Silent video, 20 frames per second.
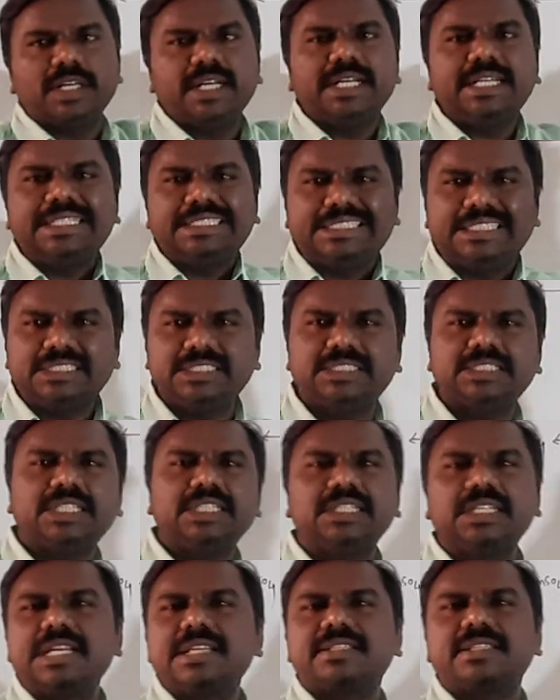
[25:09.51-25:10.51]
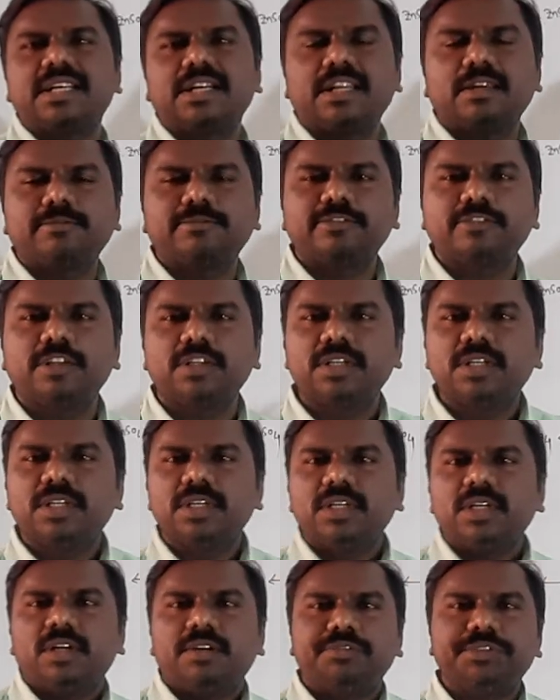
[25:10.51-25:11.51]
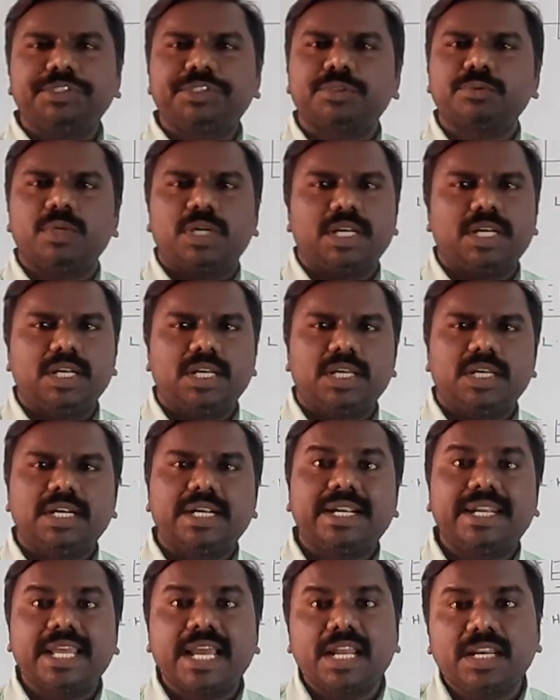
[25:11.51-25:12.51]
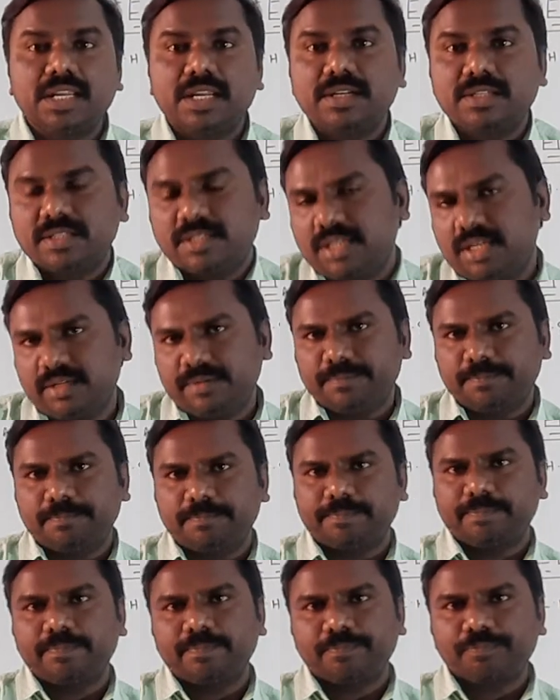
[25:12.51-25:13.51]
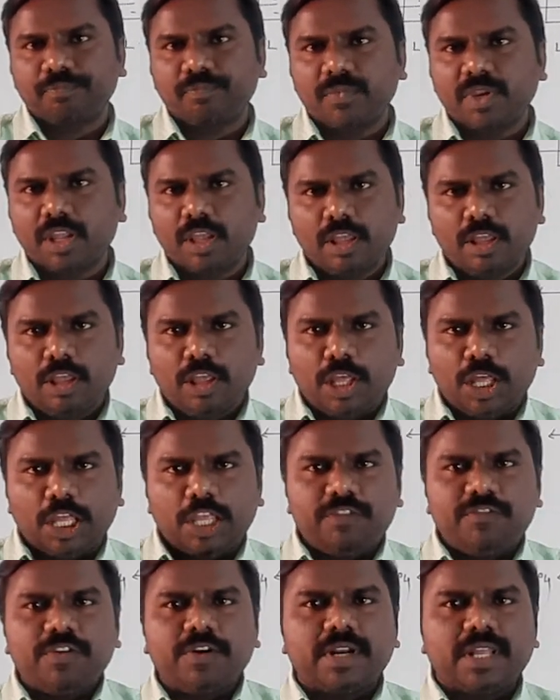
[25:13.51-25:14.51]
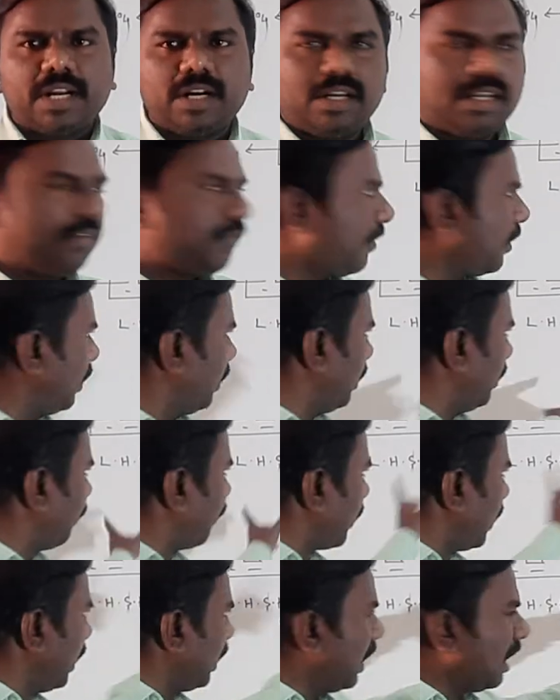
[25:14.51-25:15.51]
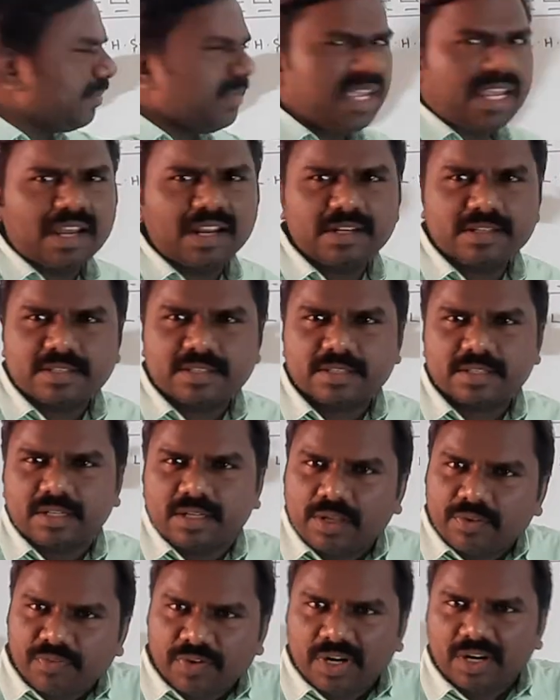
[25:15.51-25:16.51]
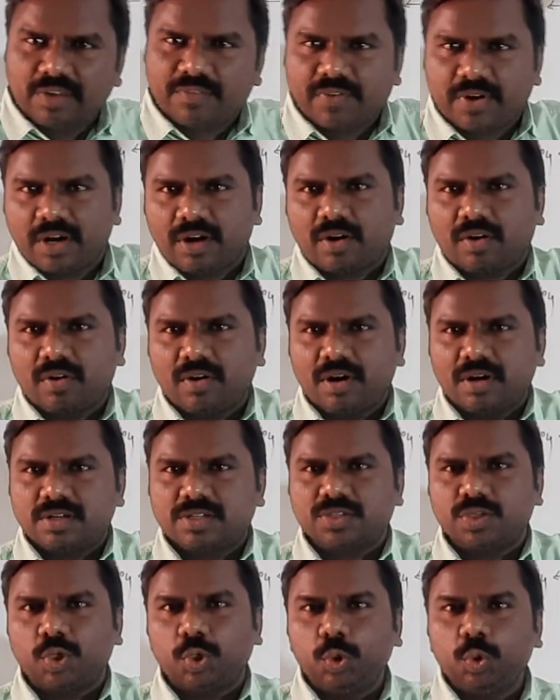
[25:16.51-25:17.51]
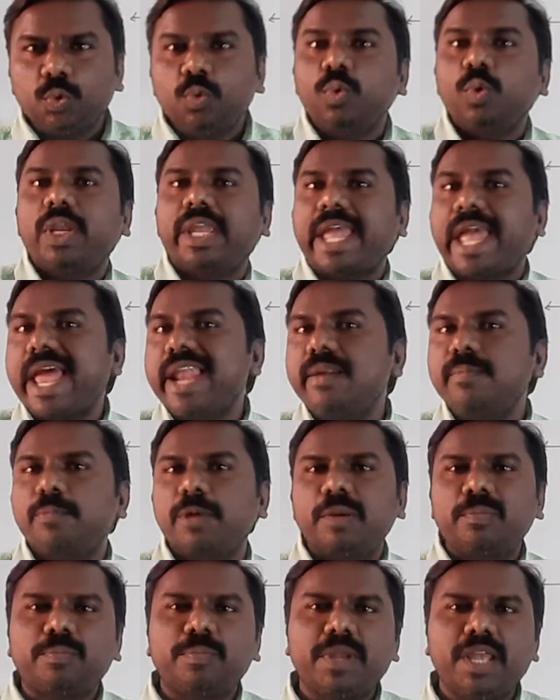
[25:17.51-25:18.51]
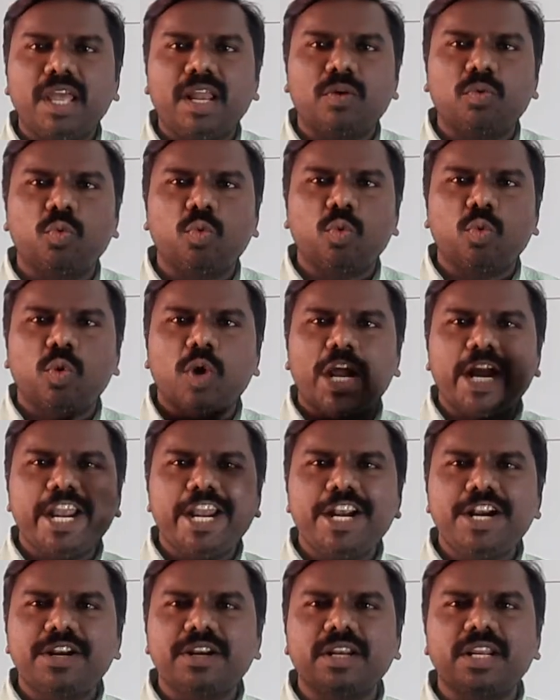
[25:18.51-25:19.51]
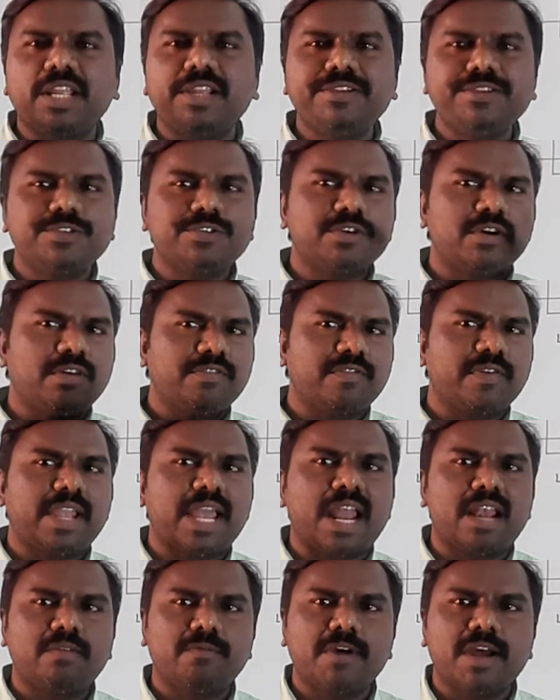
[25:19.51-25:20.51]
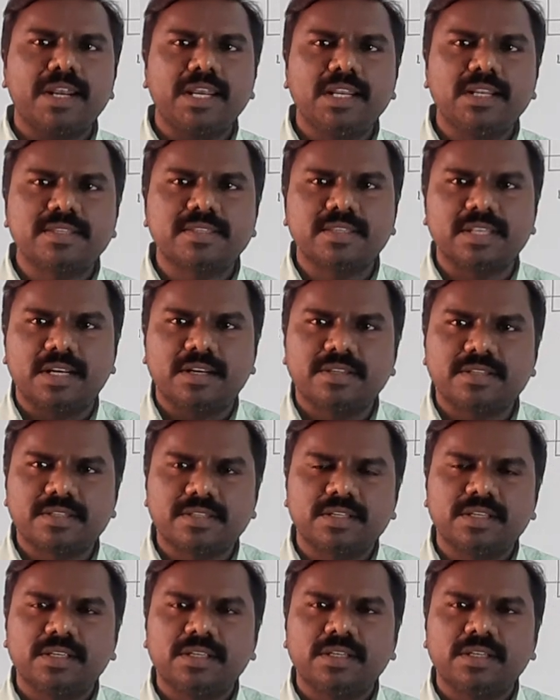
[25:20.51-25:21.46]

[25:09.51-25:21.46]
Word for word: It is a general setup for which one? Daniel sulfate. If you take different different chemicals, different different rods, you can prepare wide range of galvanic cells.